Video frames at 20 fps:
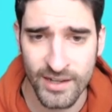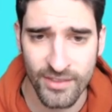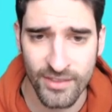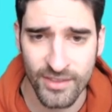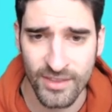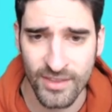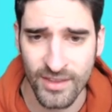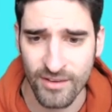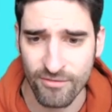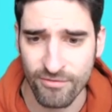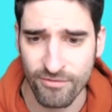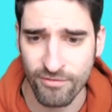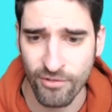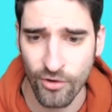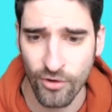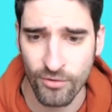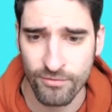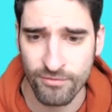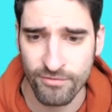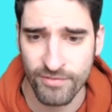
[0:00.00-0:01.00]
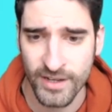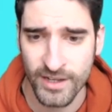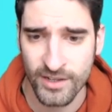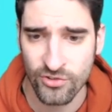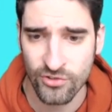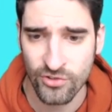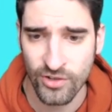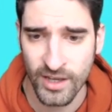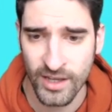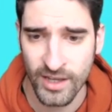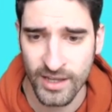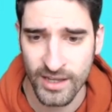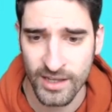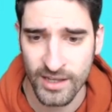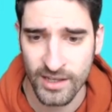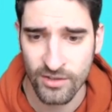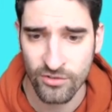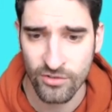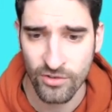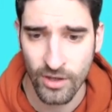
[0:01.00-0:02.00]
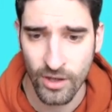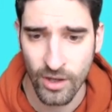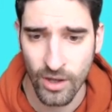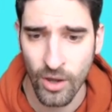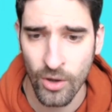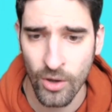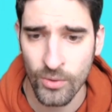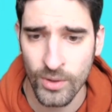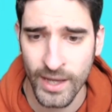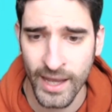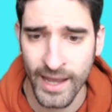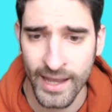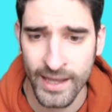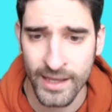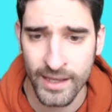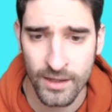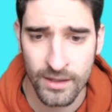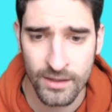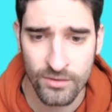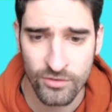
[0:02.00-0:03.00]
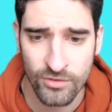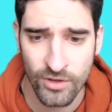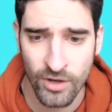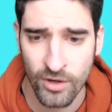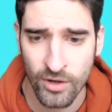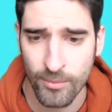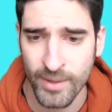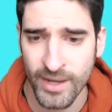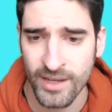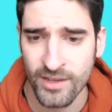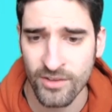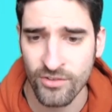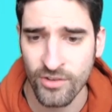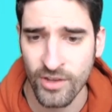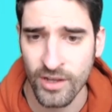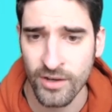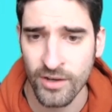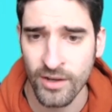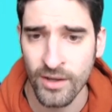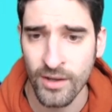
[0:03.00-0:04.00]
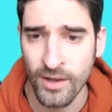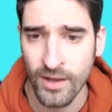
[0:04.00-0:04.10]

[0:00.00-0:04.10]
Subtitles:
I think that Fulham fixture is okay. It's not amazing.